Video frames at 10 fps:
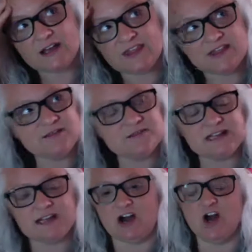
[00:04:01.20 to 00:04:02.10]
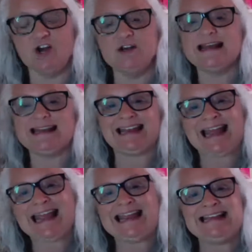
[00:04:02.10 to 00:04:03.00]
I think it was like
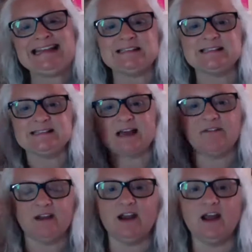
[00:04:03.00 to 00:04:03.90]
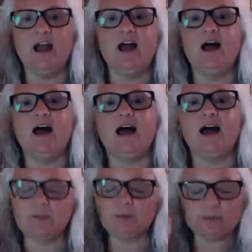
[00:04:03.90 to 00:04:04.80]
187
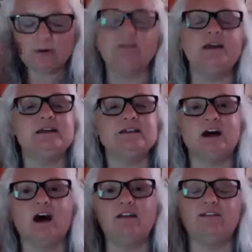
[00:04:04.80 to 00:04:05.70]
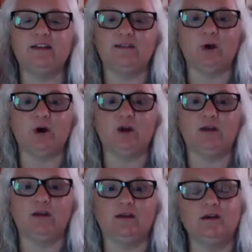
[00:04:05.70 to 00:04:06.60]
happy birthdays on Facebook.
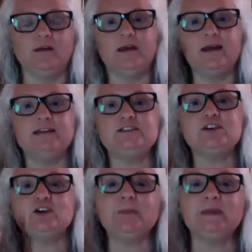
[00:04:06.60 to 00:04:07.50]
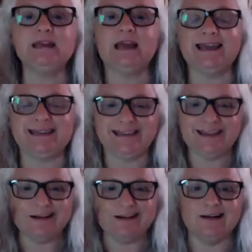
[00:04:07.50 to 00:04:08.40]
It took me a
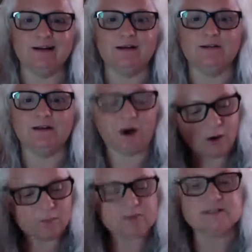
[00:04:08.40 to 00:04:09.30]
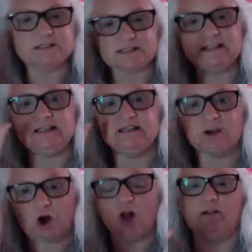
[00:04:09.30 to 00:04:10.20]
year to almost delete
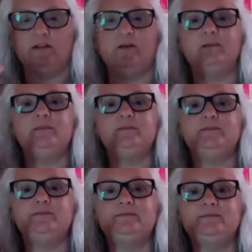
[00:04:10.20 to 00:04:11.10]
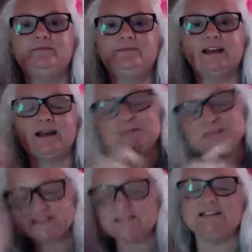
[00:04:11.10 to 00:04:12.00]
all of them. Like, I'm
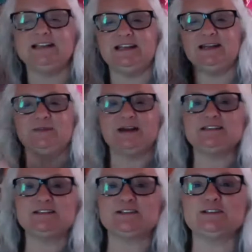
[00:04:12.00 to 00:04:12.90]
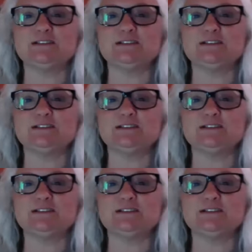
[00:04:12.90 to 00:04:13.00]
still deleting messages.